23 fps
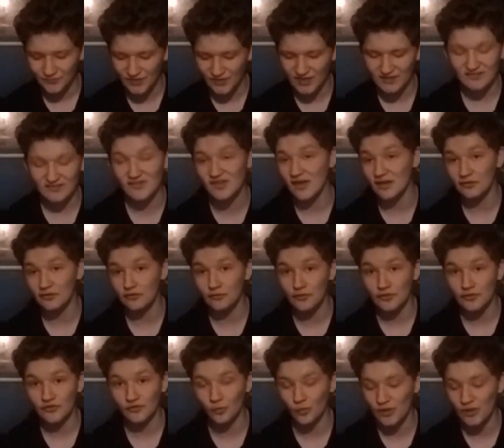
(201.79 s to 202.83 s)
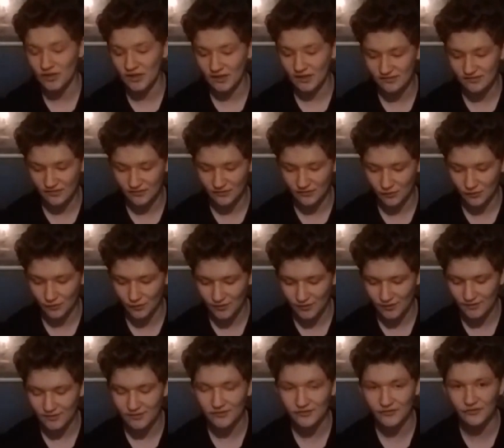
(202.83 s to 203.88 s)
get together this weekend to do
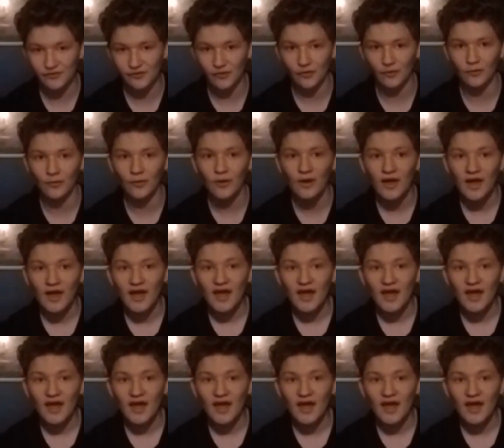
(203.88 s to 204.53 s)
it. So